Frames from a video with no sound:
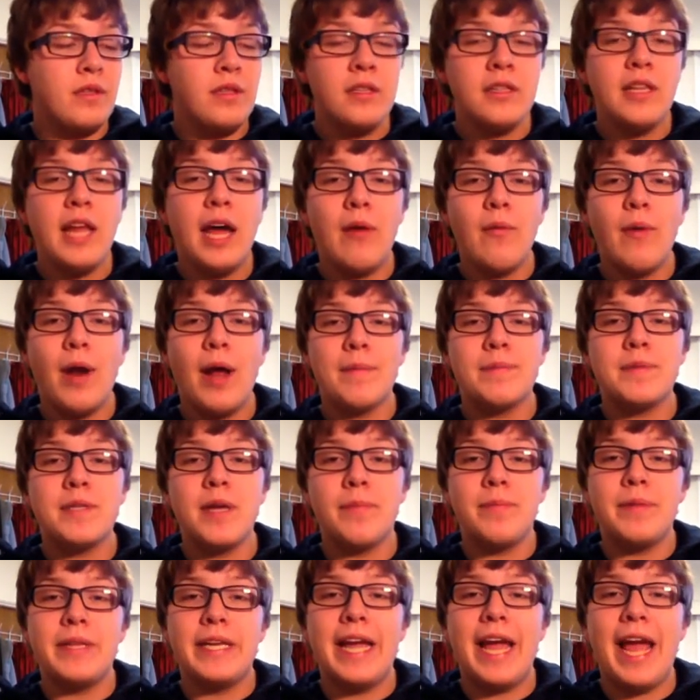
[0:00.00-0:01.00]
that wraps
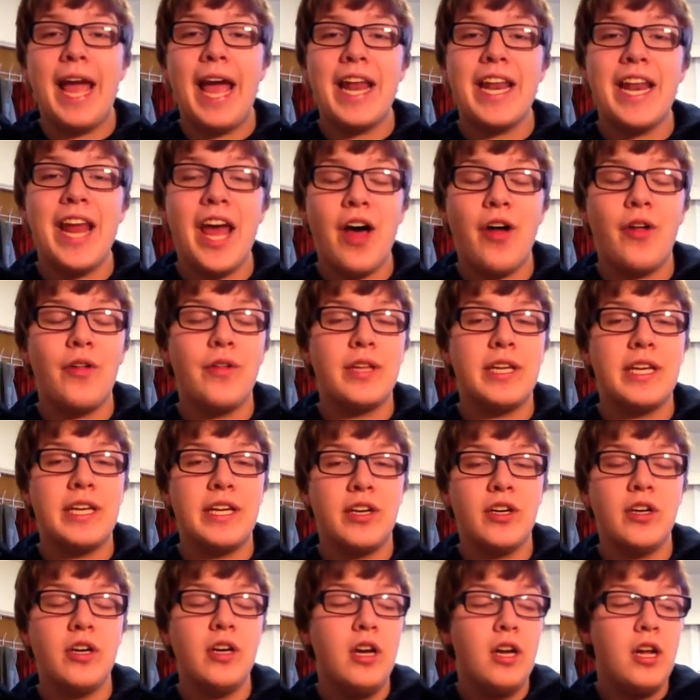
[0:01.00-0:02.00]
up the NL
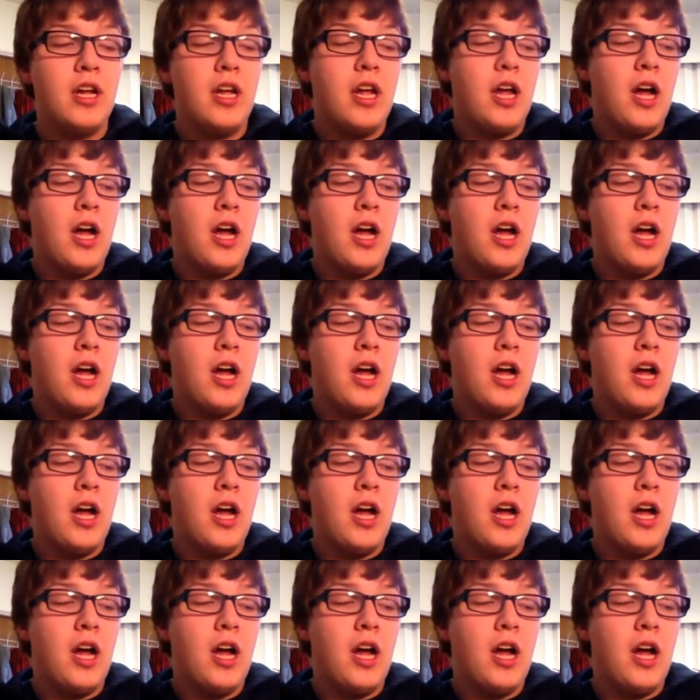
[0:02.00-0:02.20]
here.